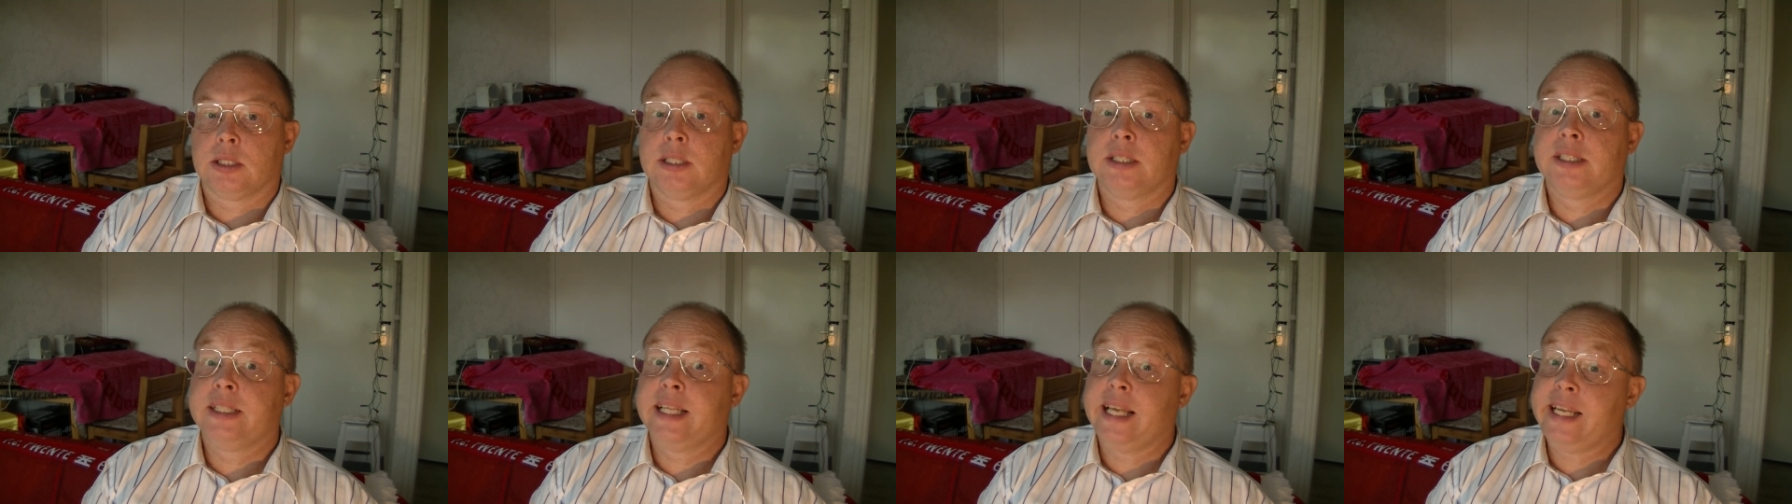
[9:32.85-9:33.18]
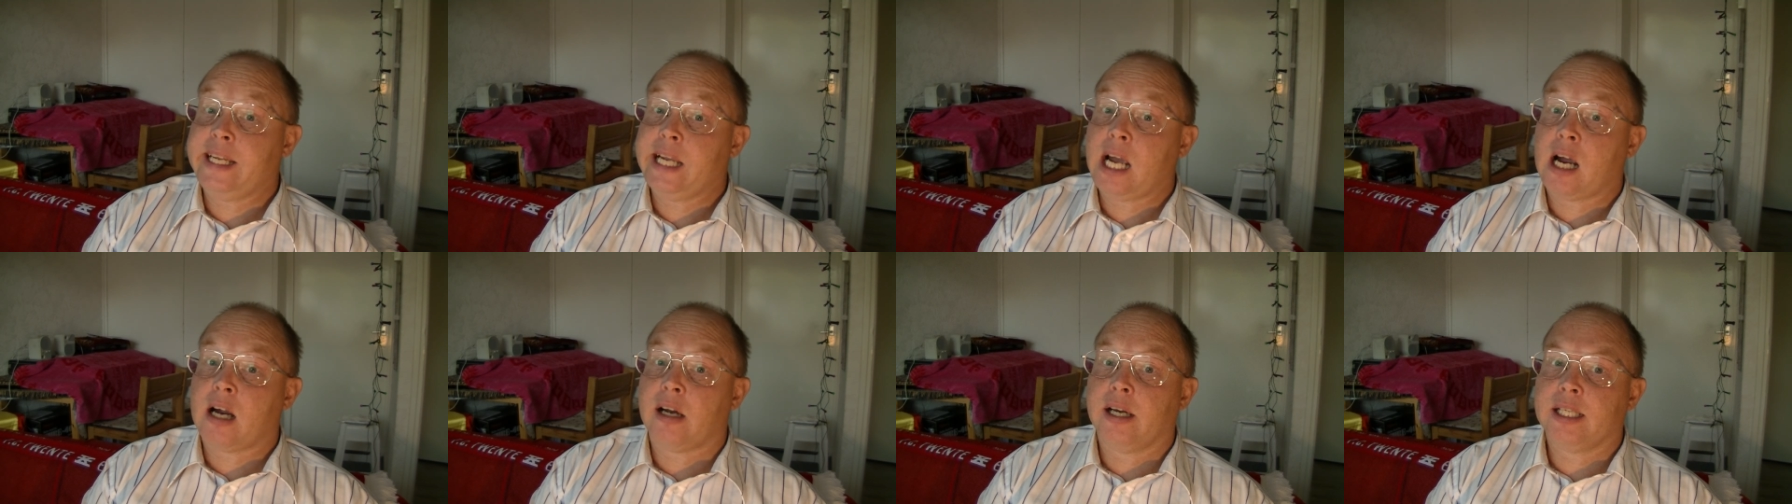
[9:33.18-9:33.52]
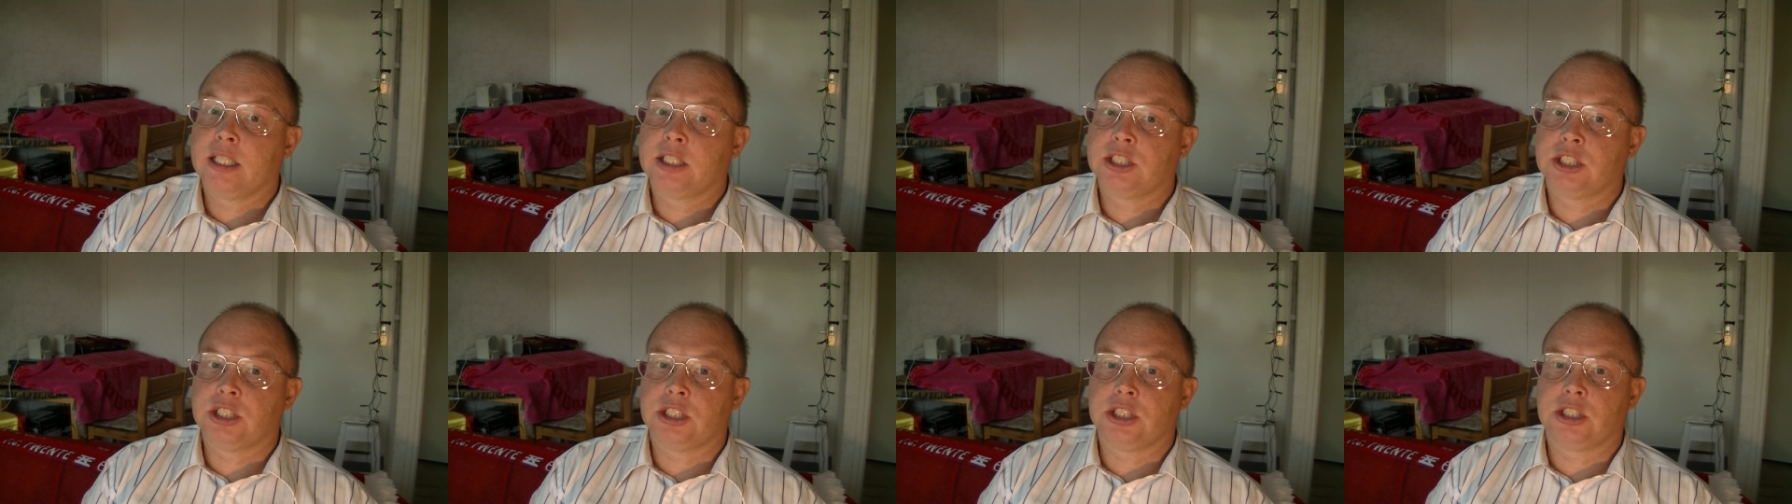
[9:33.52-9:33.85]
They are
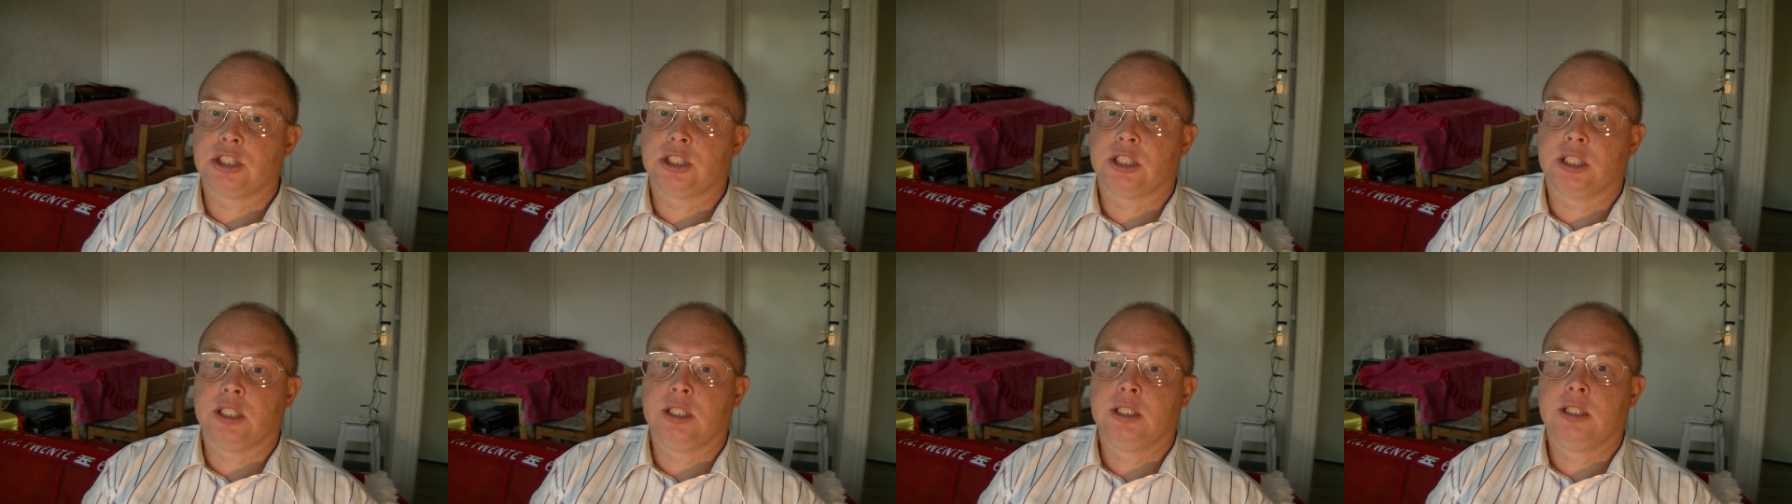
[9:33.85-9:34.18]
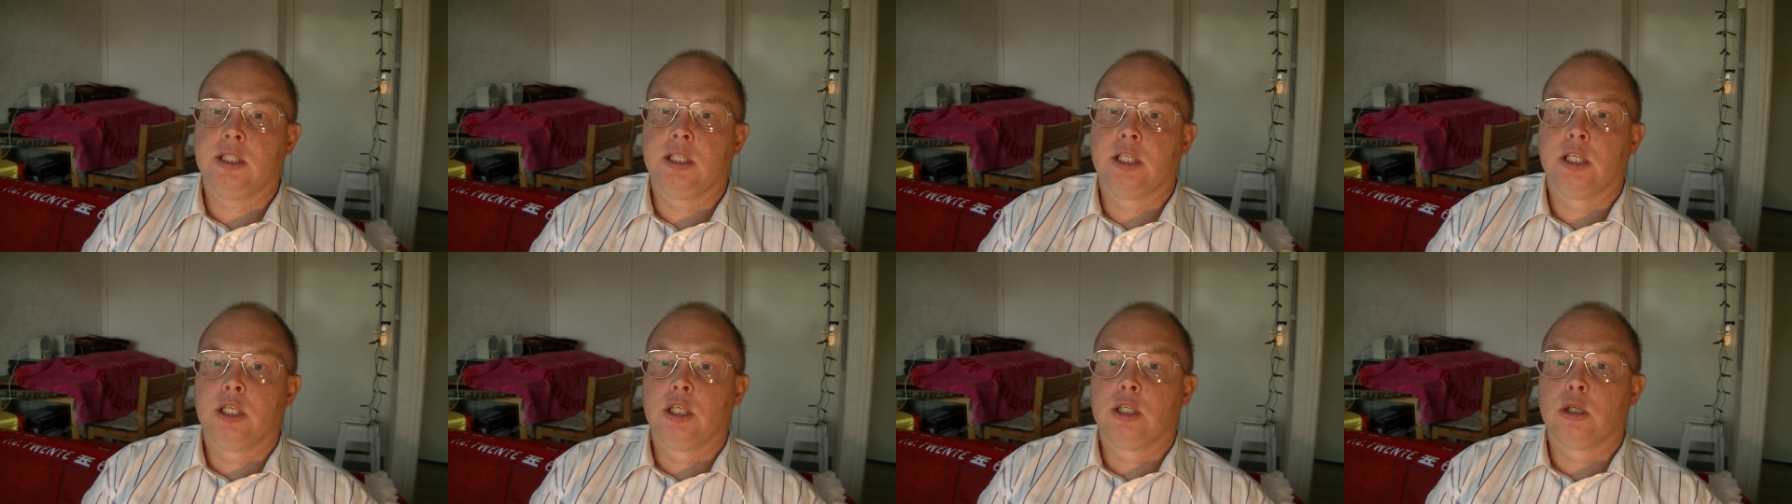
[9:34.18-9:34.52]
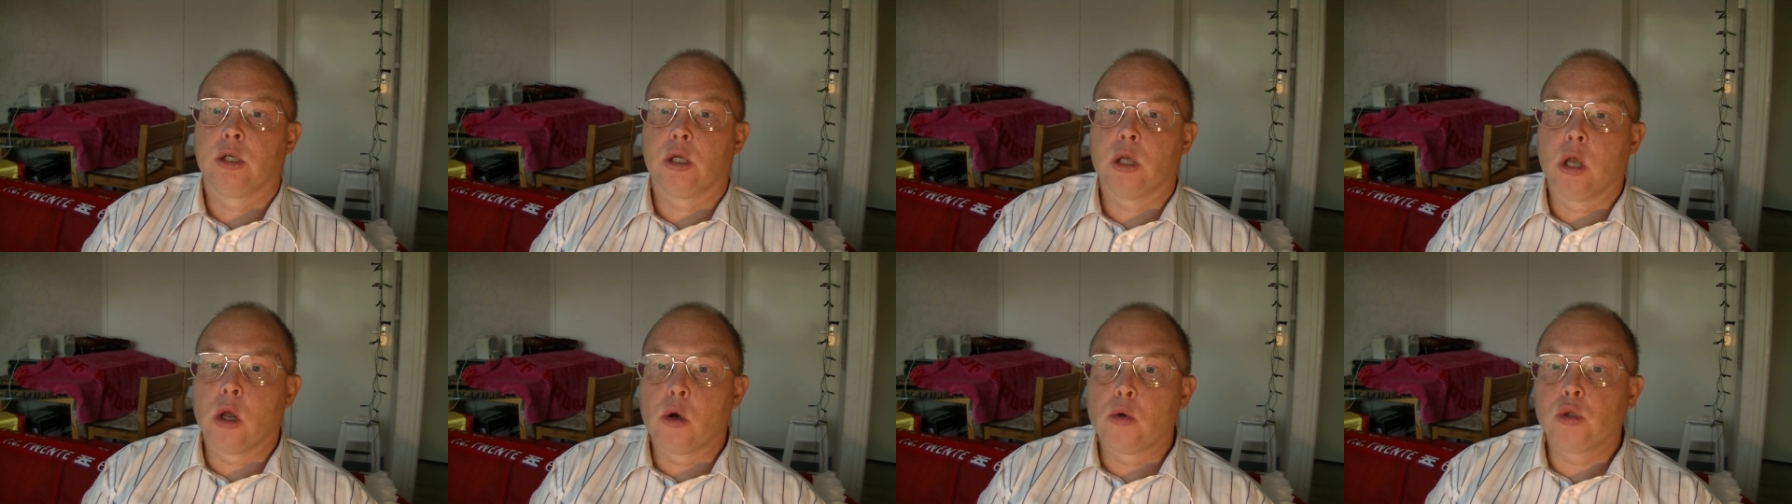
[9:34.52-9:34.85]
existing
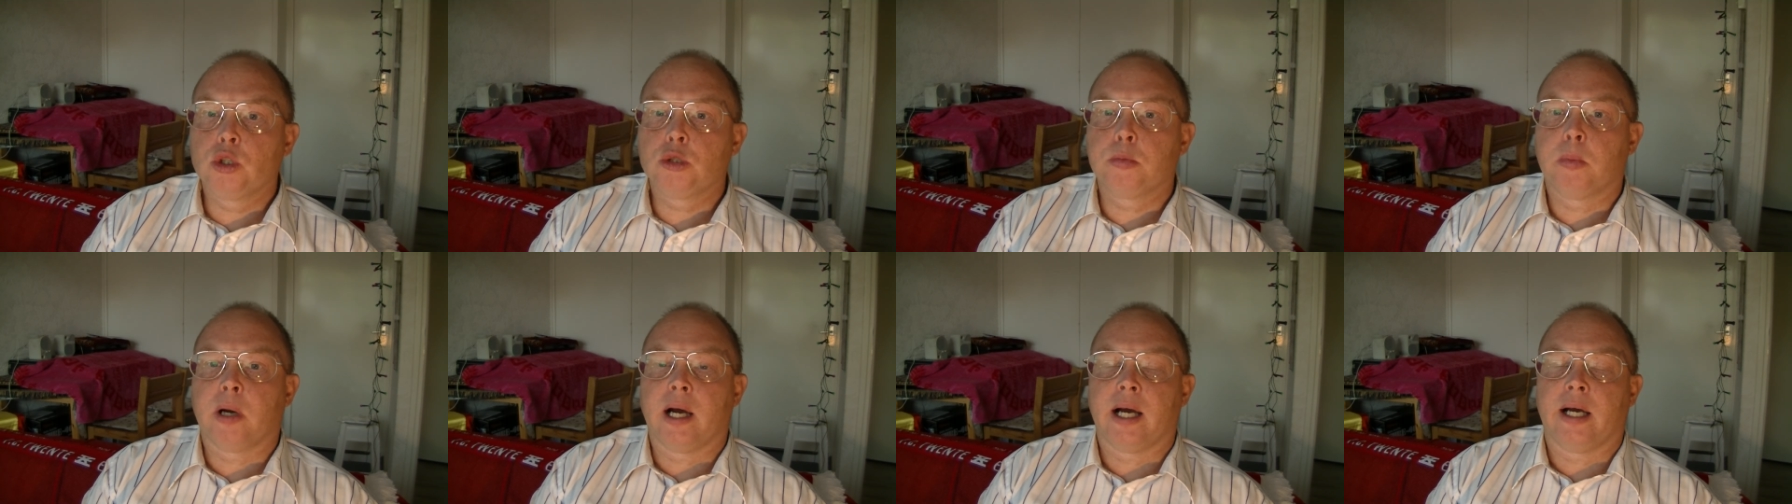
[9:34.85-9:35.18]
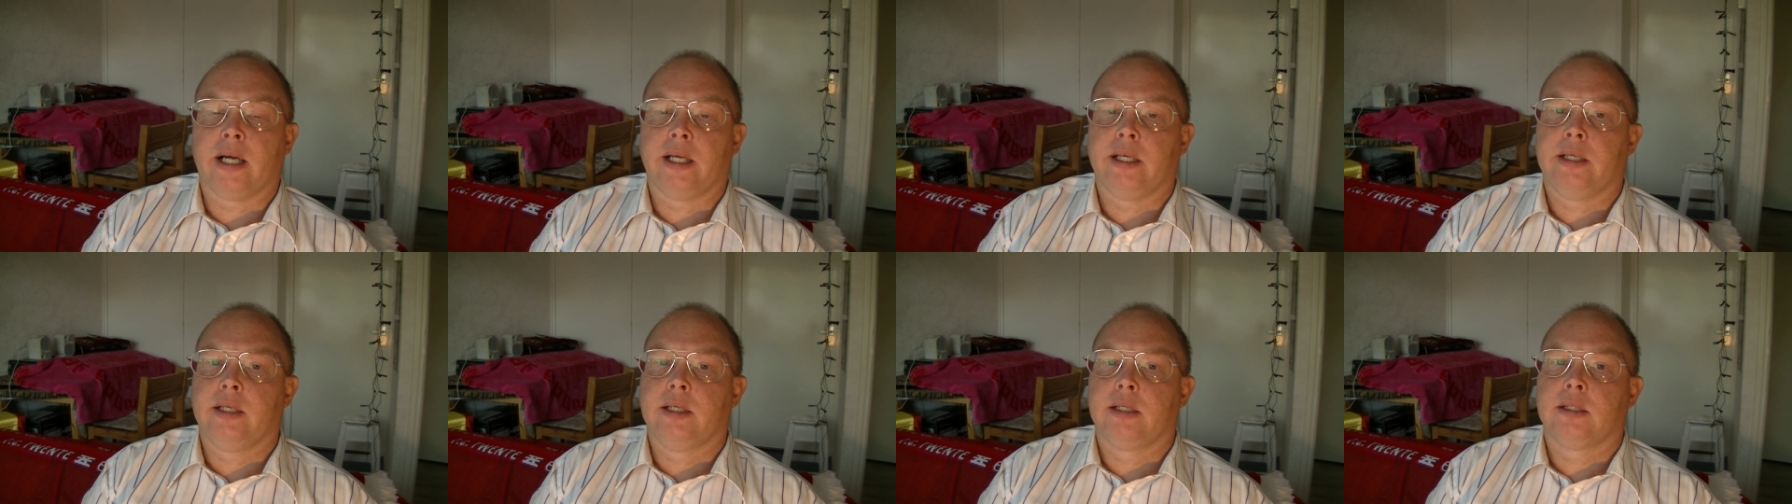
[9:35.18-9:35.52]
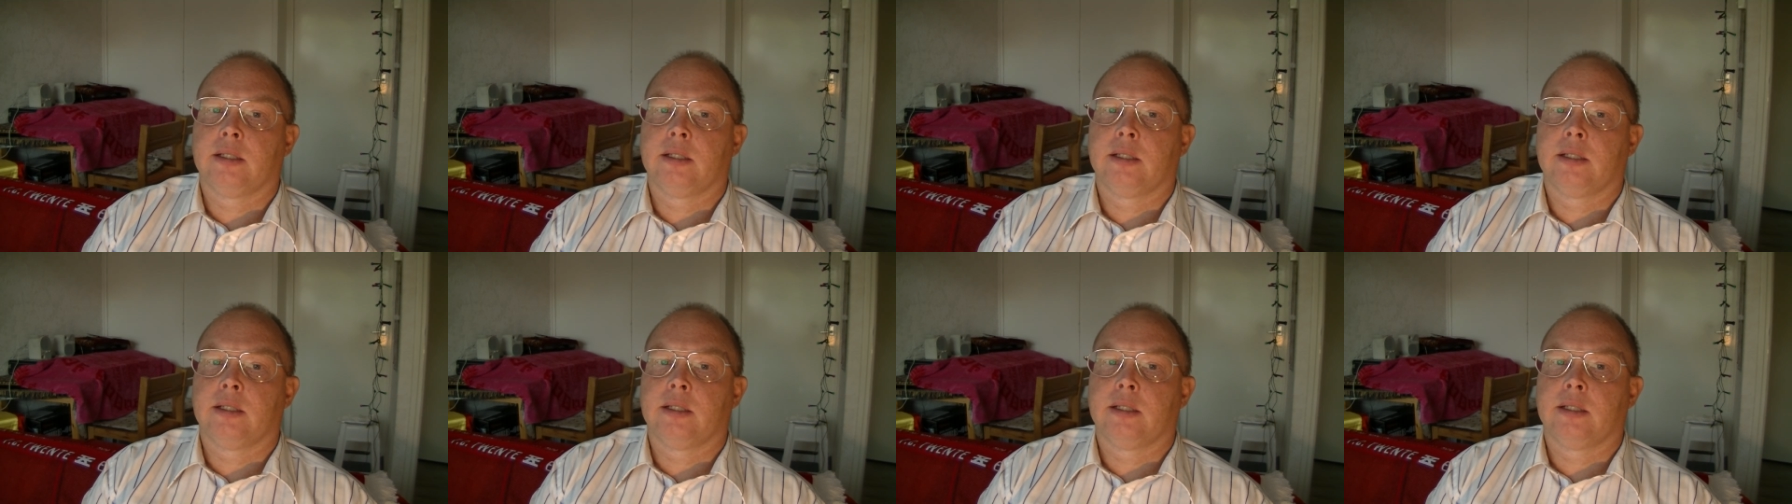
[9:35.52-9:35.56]
close by.